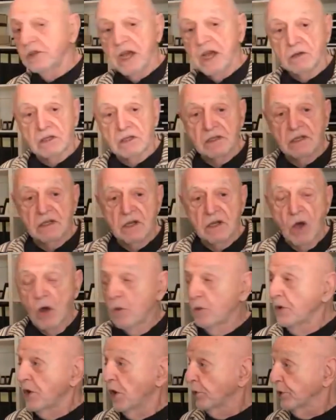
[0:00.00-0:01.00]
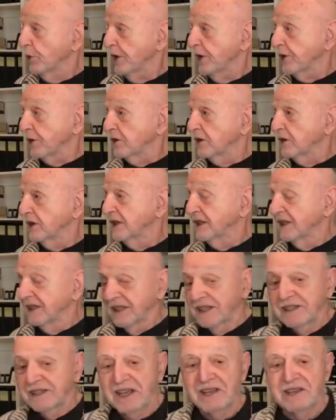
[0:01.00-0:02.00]
now? Oh, no, we're here.
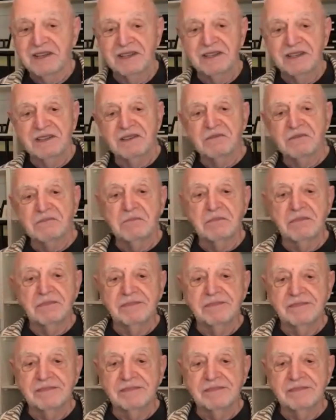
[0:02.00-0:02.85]
Okay.